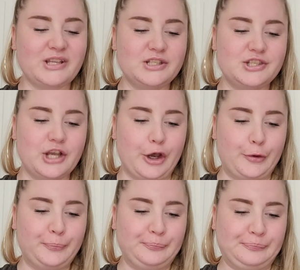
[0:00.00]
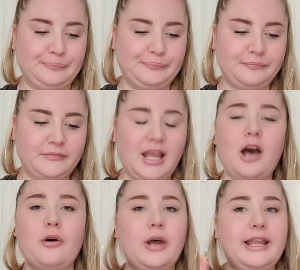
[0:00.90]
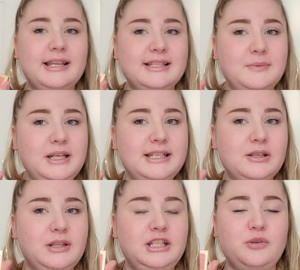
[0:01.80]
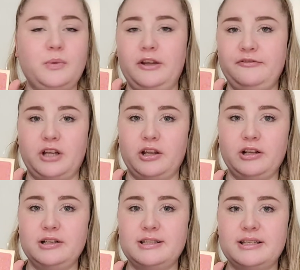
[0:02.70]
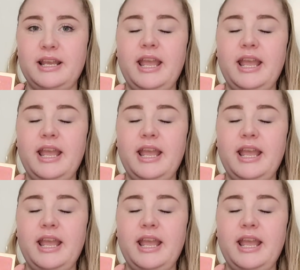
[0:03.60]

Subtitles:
So, oh, and this one is only $12